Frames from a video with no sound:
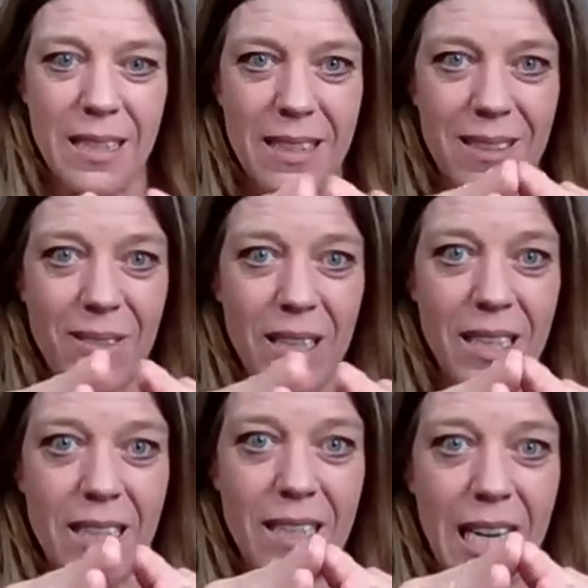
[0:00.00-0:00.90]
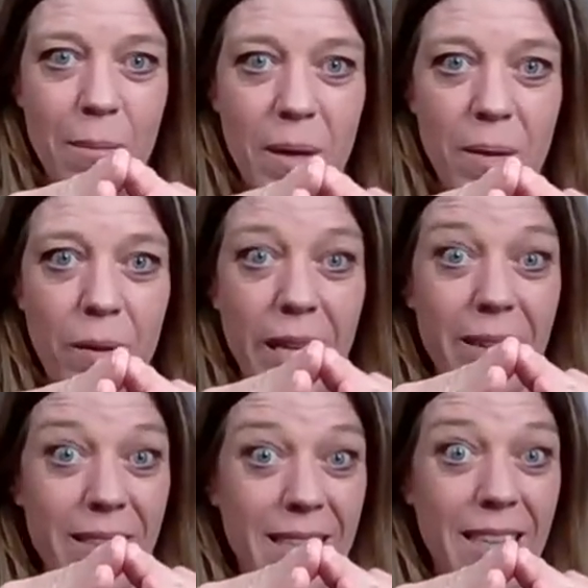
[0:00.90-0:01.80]
So I'm going to tap my
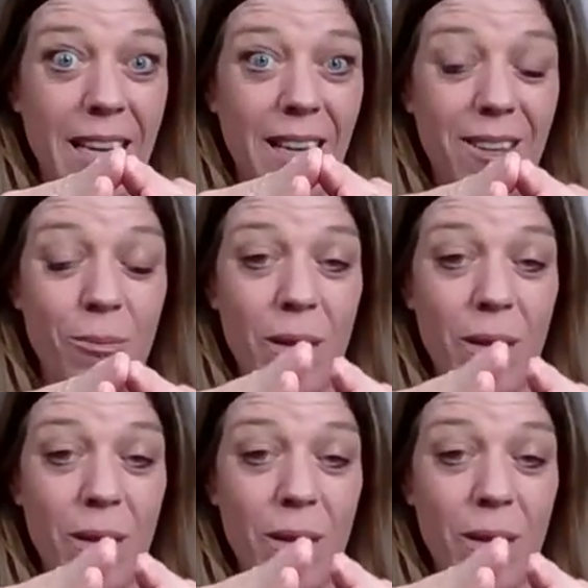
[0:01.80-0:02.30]
fingers together,